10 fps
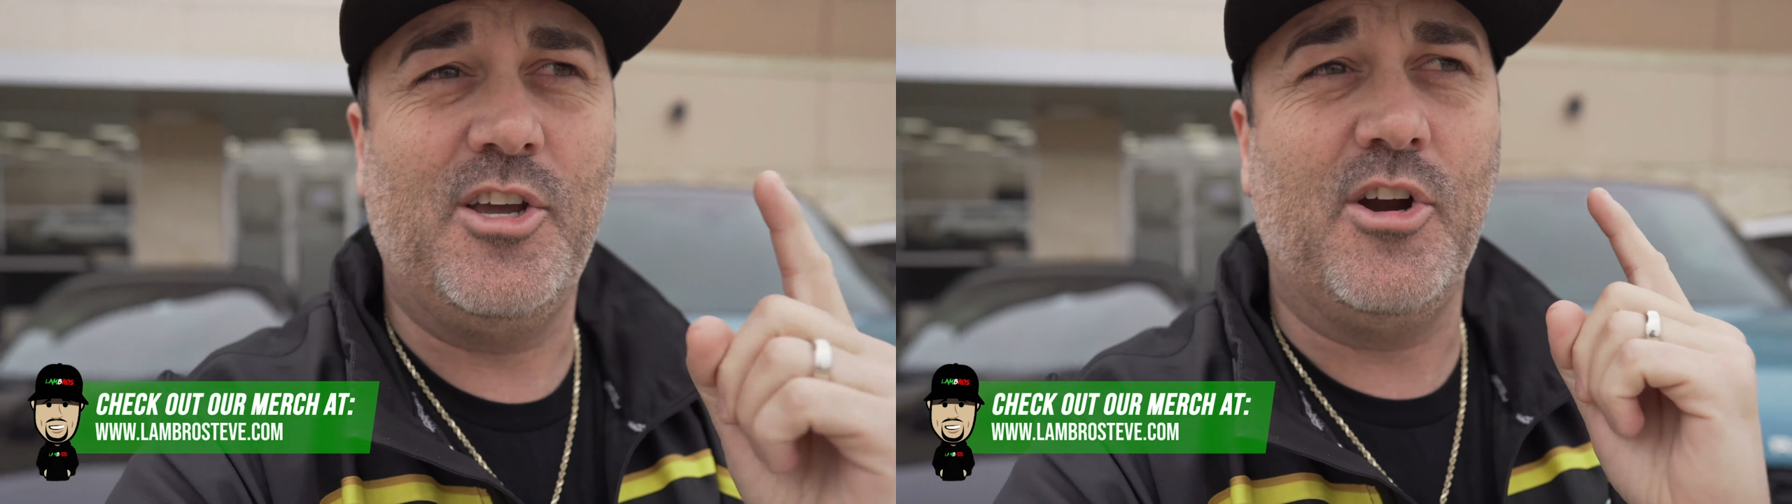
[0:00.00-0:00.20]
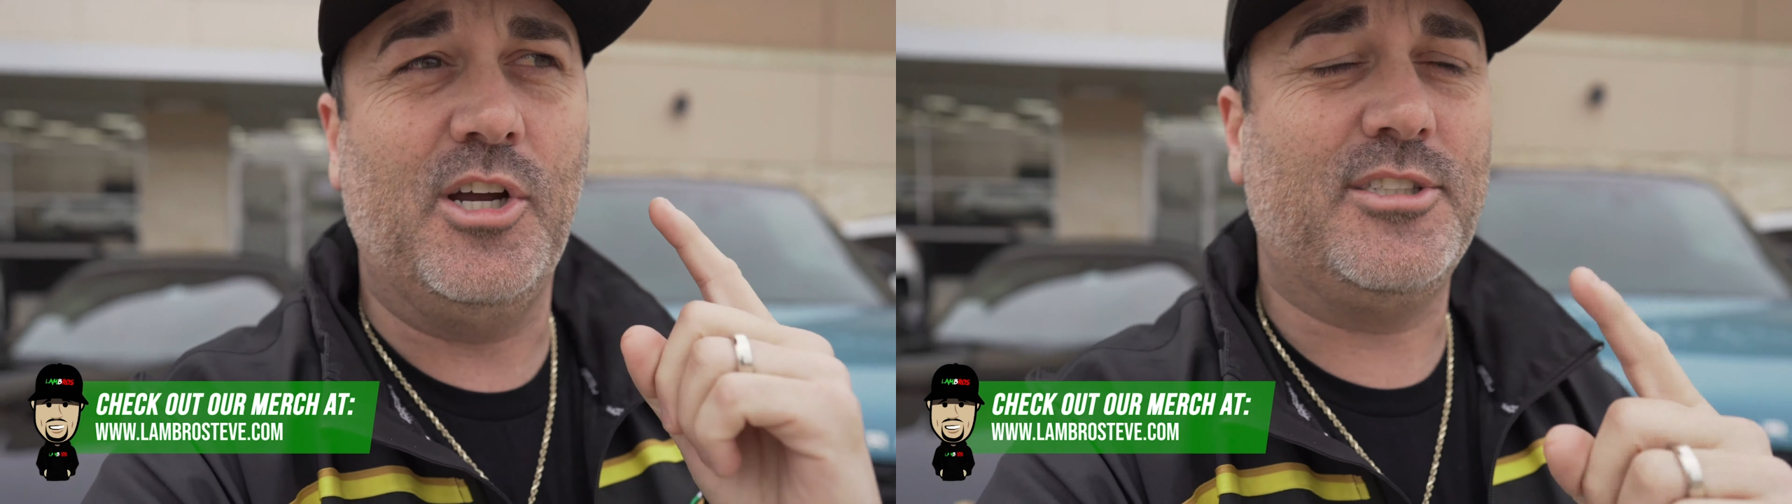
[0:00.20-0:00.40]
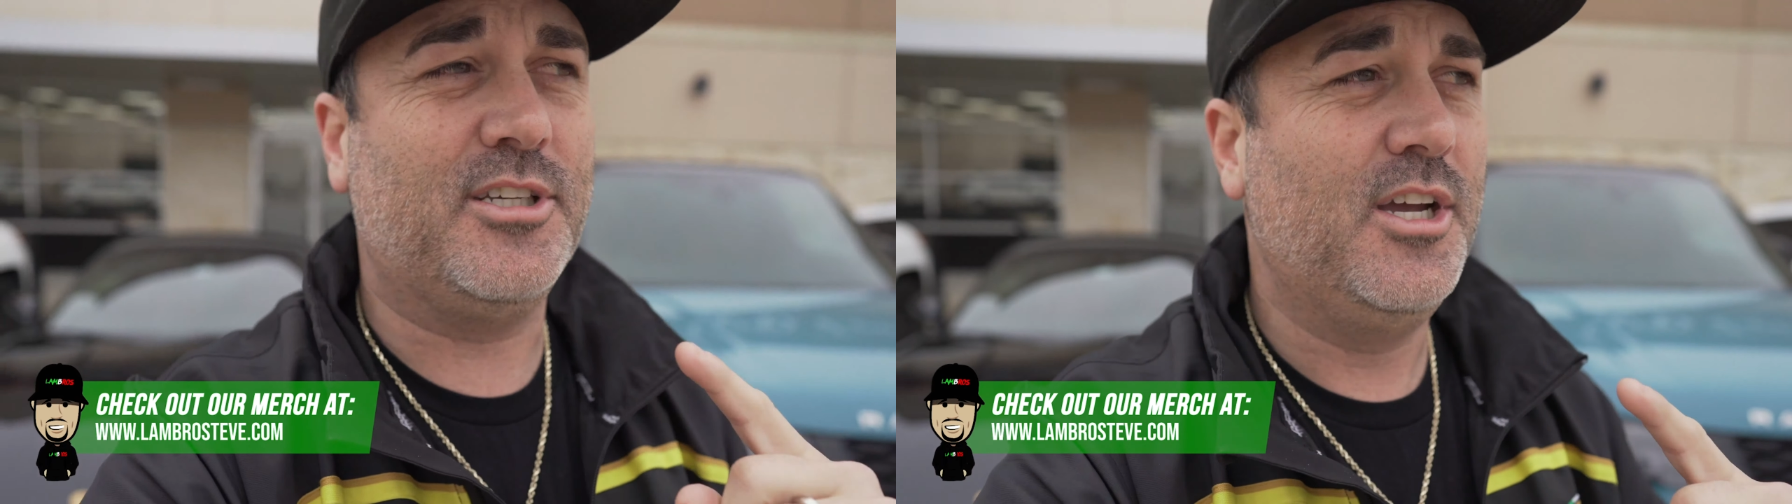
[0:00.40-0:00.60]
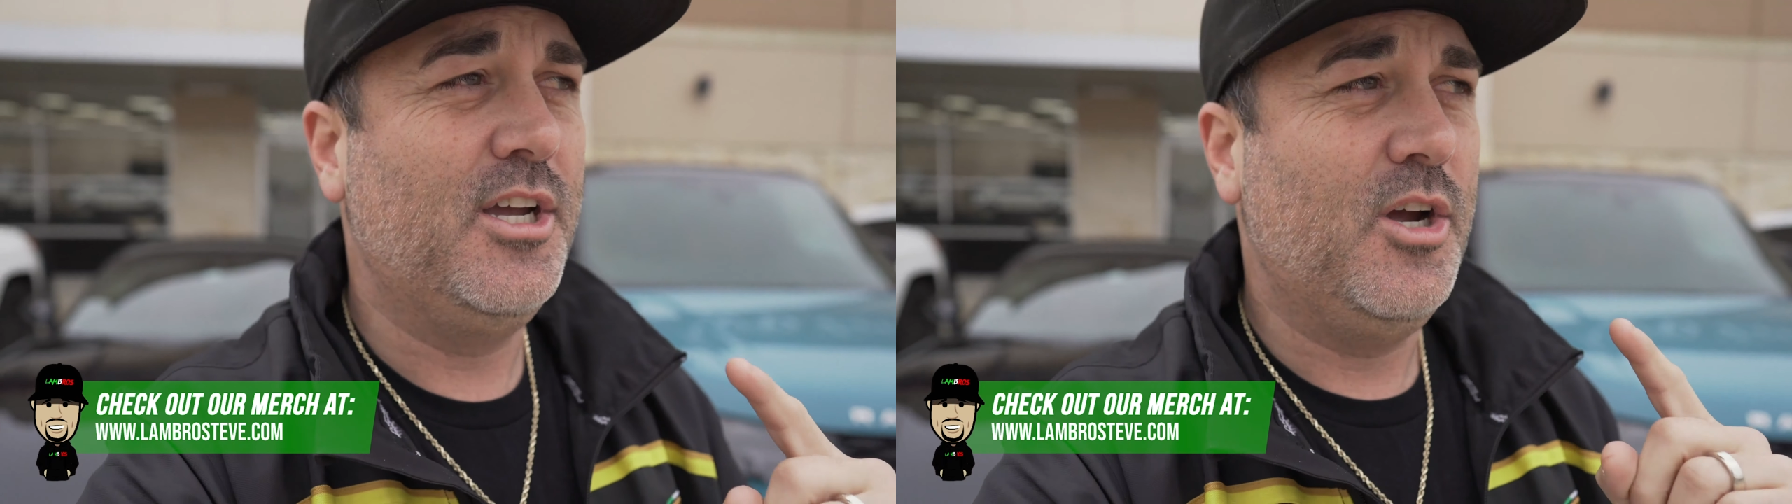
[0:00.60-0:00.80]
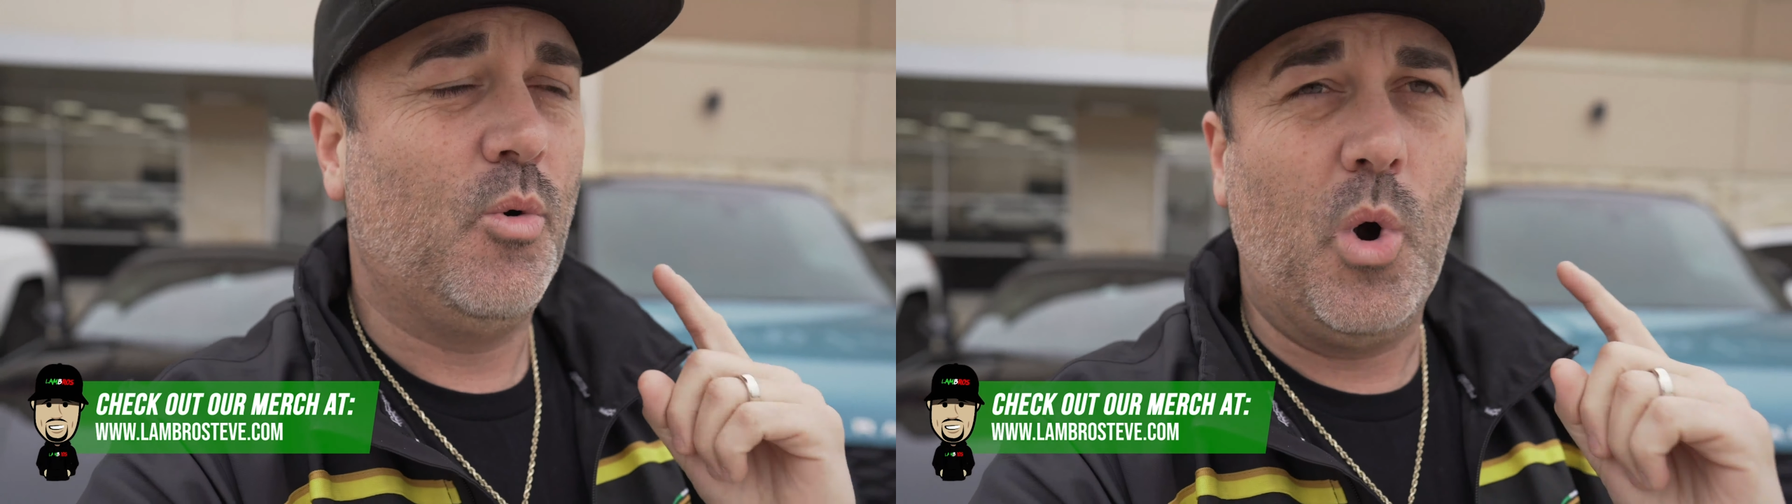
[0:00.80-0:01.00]
Urus
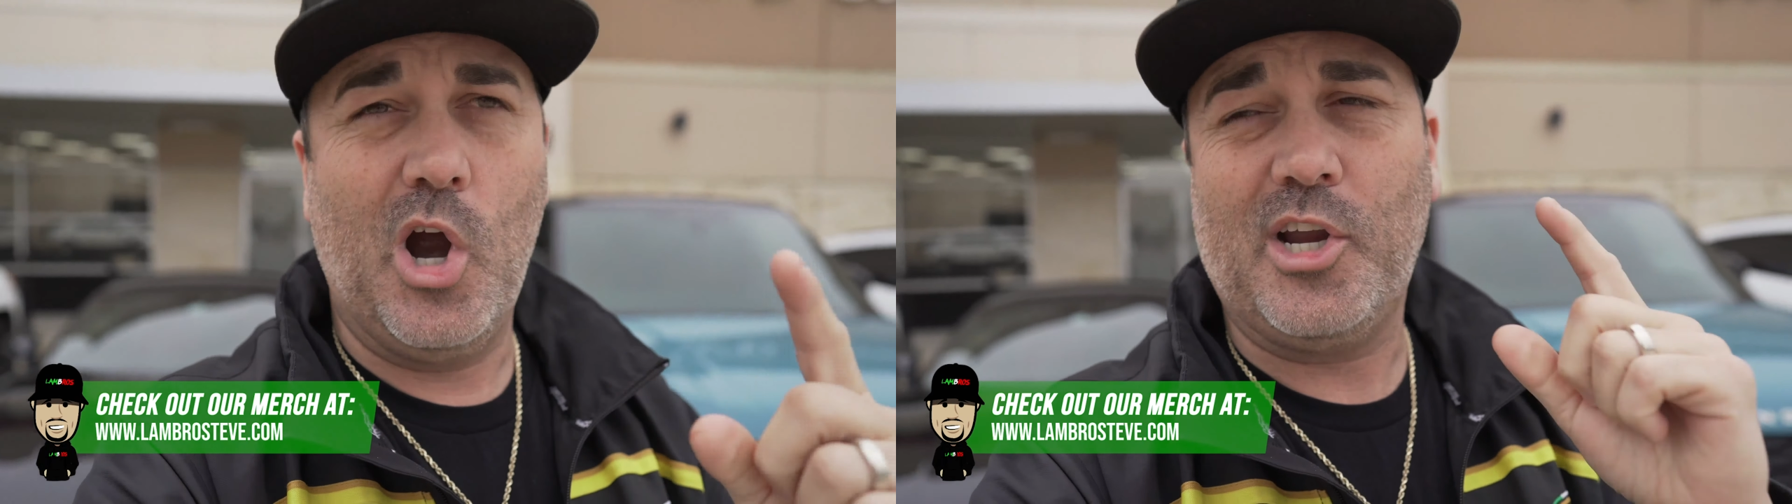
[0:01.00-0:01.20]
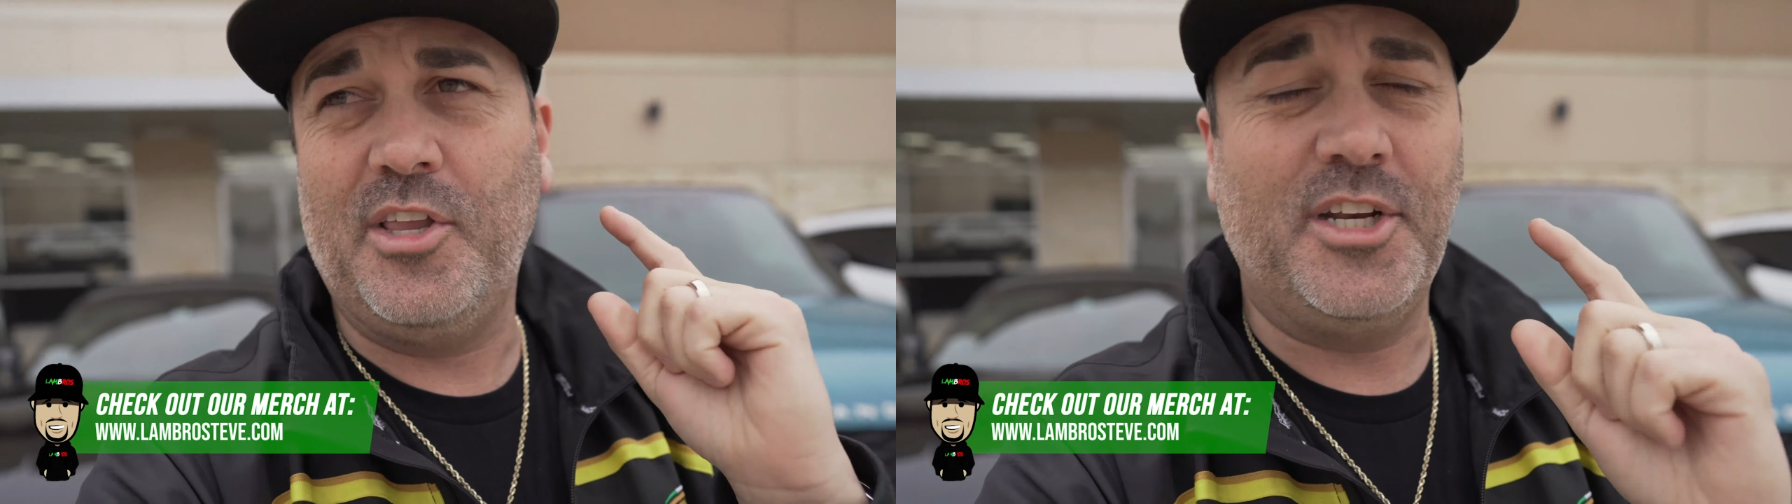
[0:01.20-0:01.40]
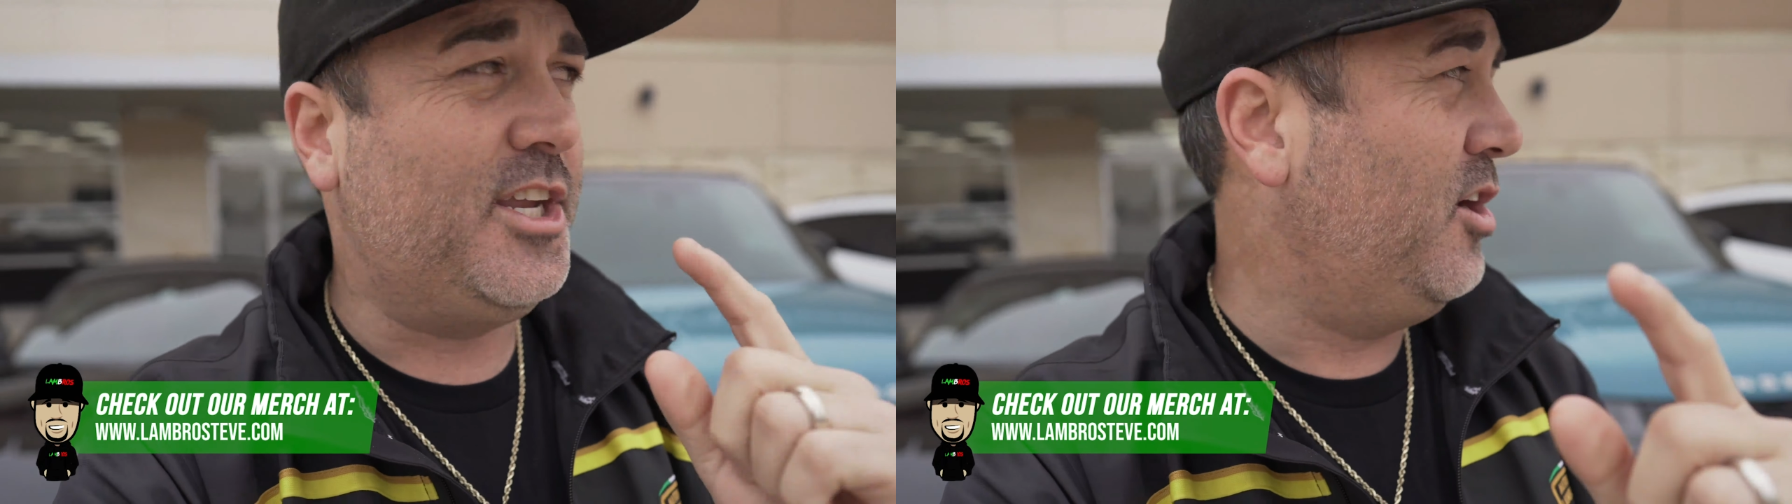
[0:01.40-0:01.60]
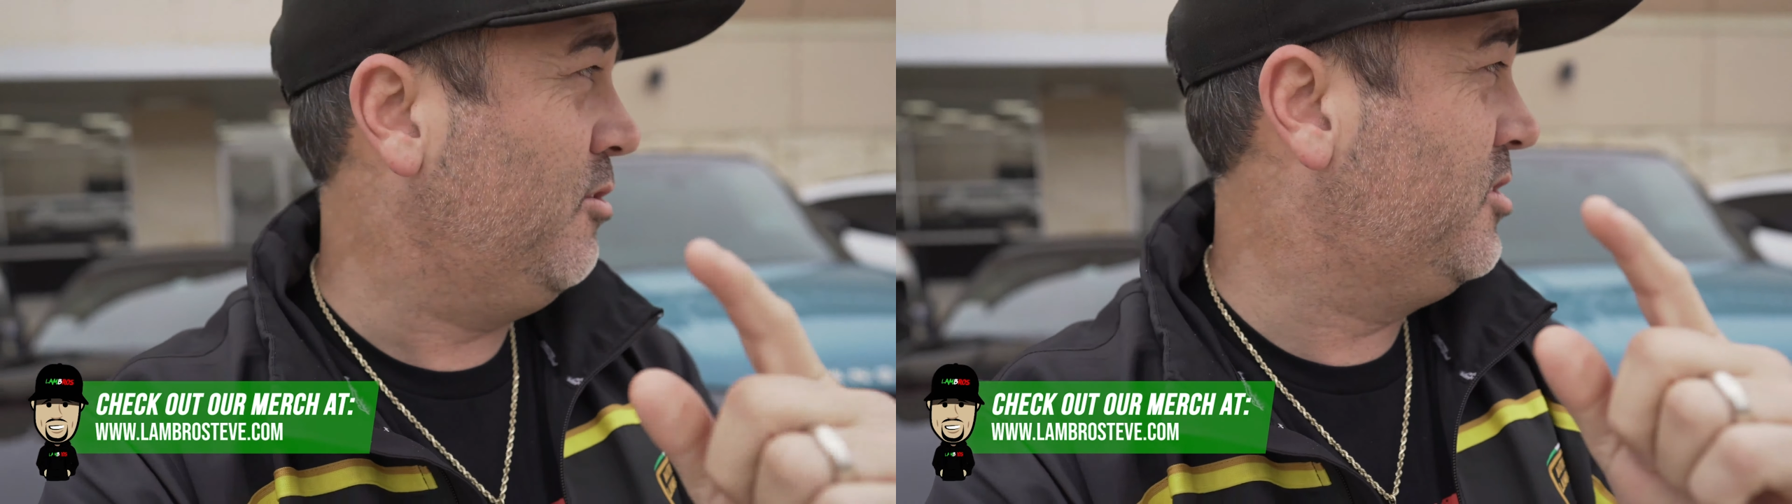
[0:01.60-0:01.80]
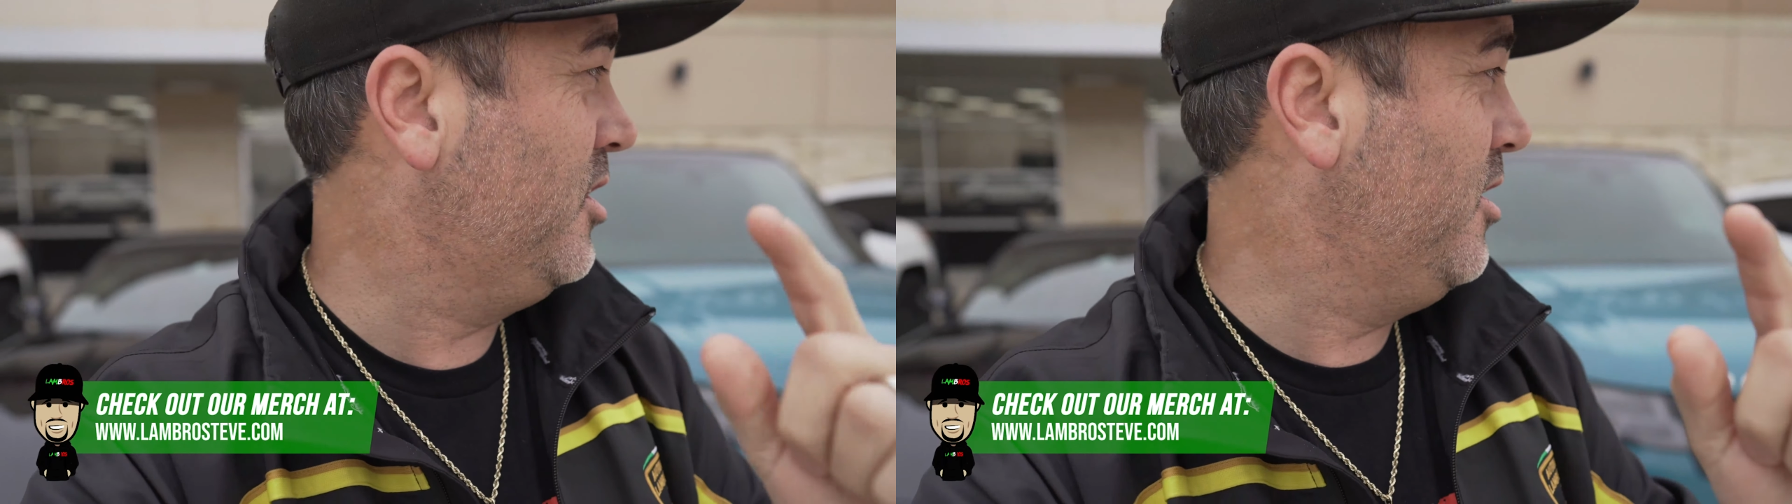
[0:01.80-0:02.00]
work and the tunes.